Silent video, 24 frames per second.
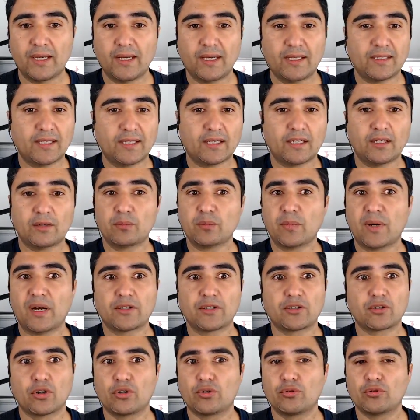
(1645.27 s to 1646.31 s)
and then it
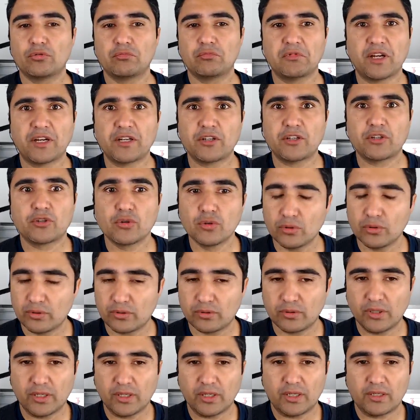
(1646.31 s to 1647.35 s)
might go to 92
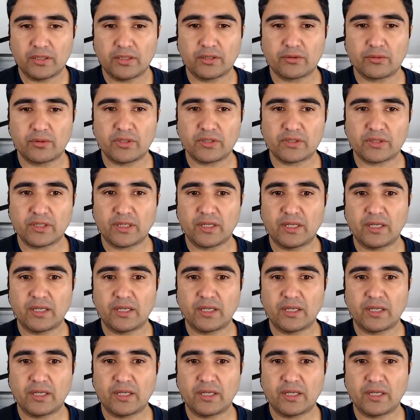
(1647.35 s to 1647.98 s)
degrees,